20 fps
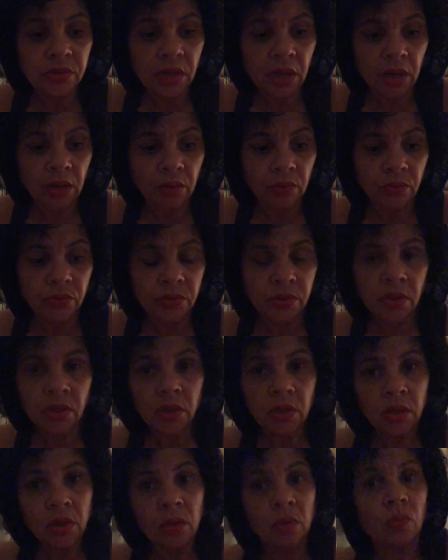house
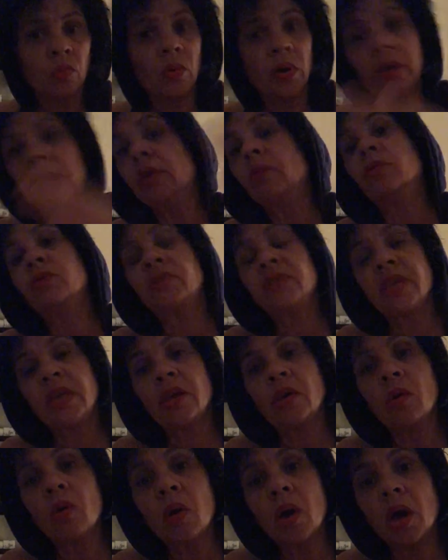while he would
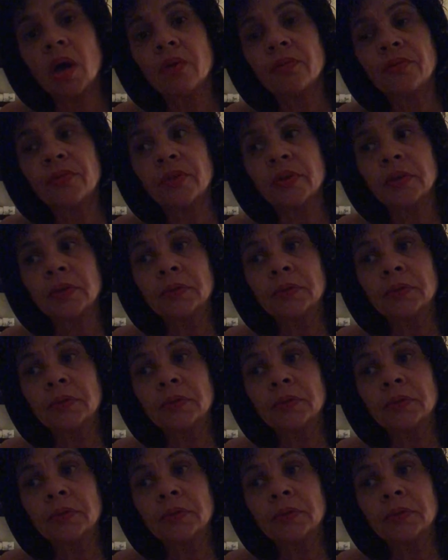take off.